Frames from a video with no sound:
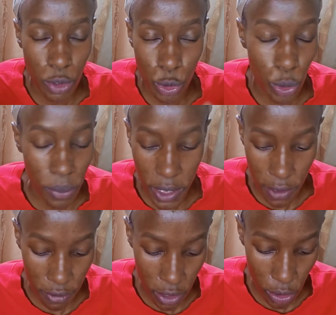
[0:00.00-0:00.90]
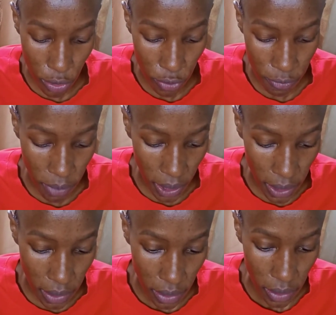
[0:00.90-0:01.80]
so many videos of mine.
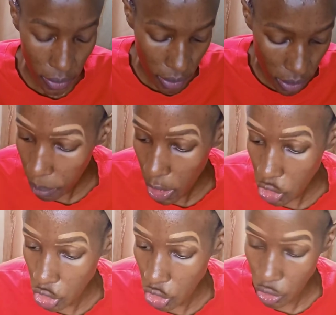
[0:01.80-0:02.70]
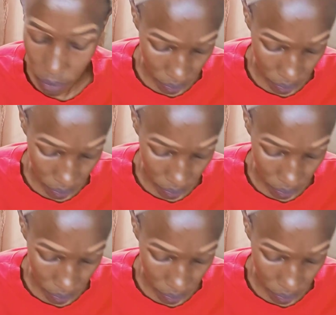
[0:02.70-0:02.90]
My brush.